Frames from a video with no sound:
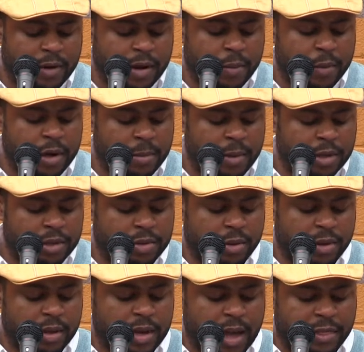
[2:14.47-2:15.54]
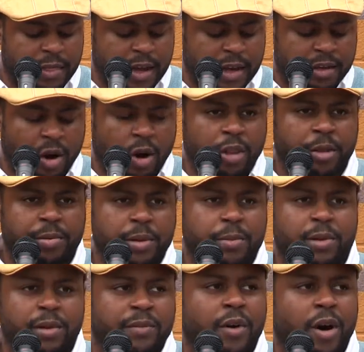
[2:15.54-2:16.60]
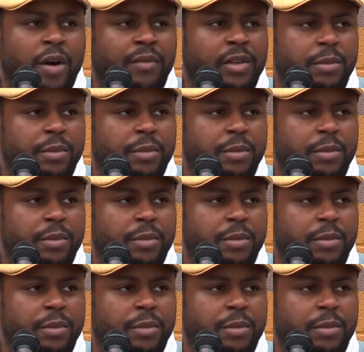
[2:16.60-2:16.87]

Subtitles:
and I wanted to make sure that I thanked all the people involved,